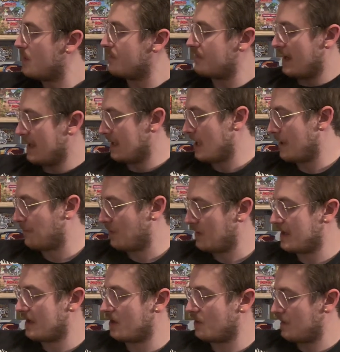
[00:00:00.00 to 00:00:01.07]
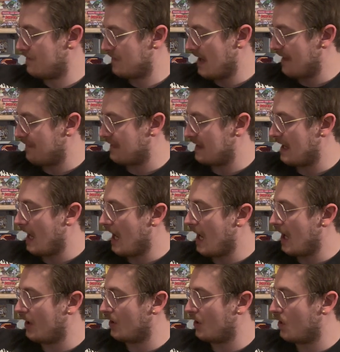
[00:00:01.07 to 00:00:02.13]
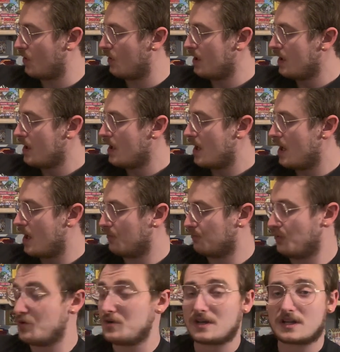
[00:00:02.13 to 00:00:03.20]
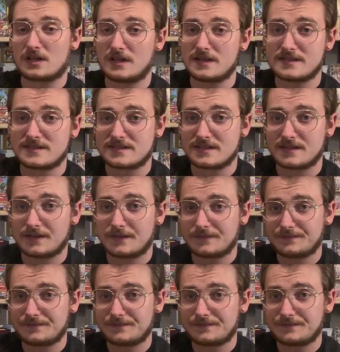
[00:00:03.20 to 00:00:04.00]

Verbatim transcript: We've got a couple here, and we've got the Hollow uh, Runiclus.